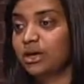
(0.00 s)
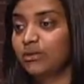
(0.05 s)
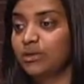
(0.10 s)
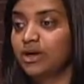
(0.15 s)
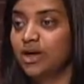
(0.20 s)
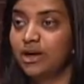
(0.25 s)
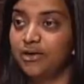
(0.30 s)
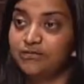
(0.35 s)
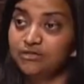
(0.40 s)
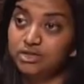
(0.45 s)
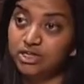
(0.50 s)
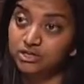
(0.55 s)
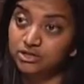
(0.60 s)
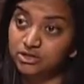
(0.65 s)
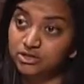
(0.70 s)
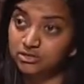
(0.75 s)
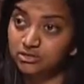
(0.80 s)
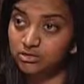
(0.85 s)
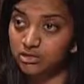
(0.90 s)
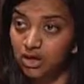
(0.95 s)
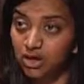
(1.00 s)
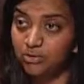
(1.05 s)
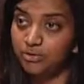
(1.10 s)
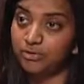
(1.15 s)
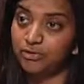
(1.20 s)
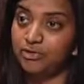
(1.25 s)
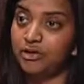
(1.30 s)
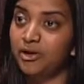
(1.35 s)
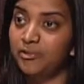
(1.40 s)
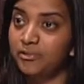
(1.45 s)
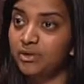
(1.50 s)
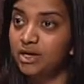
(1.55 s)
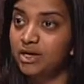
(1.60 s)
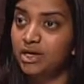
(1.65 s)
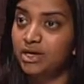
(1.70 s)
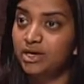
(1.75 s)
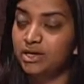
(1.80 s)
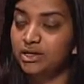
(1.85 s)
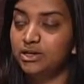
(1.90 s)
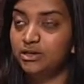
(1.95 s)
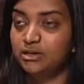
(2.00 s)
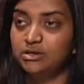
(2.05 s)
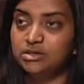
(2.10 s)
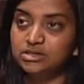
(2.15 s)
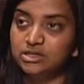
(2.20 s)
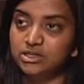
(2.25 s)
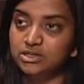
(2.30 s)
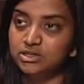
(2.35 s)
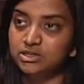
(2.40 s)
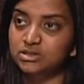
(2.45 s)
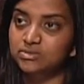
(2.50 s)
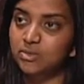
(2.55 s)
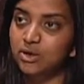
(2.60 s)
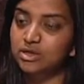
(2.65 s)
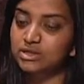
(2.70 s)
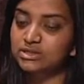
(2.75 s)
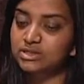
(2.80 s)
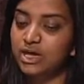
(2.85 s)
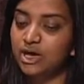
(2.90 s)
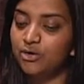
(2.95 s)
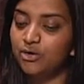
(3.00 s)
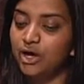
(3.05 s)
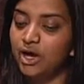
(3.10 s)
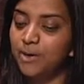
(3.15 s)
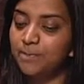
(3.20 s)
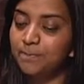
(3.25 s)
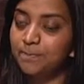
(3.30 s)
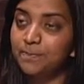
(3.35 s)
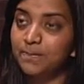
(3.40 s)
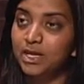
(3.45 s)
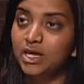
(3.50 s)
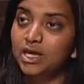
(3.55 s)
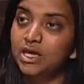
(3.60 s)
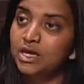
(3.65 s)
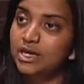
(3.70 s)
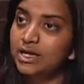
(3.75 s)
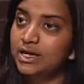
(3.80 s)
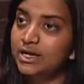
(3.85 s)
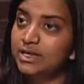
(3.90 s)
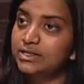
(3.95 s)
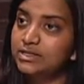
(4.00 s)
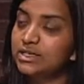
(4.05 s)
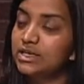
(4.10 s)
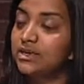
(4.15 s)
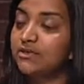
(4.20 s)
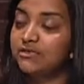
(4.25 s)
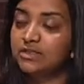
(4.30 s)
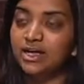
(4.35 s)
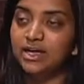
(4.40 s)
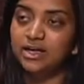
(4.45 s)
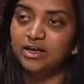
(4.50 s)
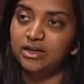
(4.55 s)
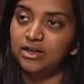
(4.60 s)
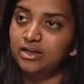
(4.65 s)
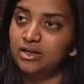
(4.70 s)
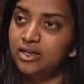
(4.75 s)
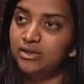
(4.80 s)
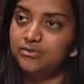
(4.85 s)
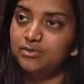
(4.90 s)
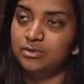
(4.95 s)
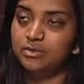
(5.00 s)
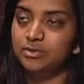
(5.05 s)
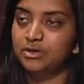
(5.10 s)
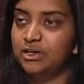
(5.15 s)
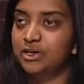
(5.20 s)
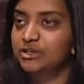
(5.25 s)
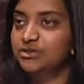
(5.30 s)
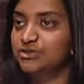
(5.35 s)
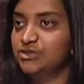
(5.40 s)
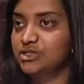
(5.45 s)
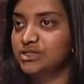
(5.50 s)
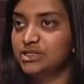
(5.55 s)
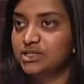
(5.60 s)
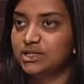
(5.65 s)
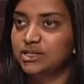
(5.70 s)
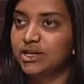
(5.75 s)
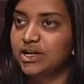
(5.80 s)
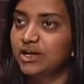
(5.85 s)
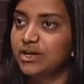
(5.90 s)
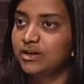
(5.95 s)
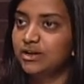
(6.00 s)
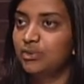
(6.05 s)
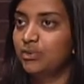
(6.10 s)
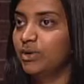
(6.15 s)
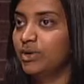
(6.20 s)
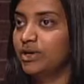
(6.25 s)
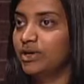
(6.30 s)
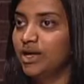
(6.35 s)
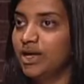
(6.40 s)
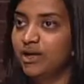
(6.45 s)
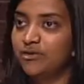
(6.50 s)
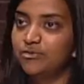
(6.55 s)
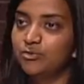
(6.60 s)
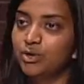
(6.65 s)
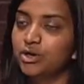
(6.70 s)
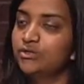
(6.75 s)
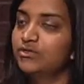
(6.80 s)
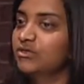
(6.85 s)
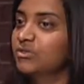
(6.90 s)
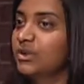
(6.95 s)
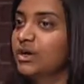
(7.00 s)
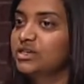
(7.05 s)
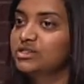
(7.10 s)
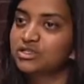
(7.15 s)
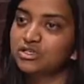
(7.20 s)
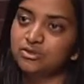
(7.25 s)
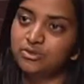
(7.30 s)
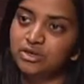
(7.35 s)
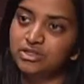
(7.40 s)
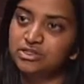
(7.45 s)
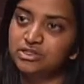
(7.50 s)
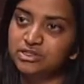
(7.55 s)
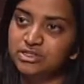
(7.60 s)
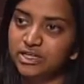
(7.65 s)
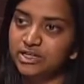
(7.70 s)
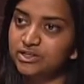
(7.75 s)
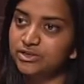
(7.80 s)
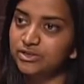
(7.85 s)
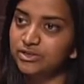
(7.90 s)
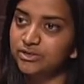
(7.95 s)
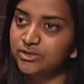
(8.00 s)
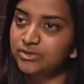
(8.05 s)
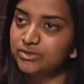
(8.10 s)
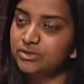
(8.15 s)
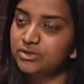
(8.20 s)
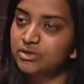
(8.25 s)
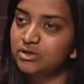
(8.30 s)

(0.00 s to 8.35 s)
that we have such a cool art program, in such a small town. If people are interested and want to have more information, what should they do?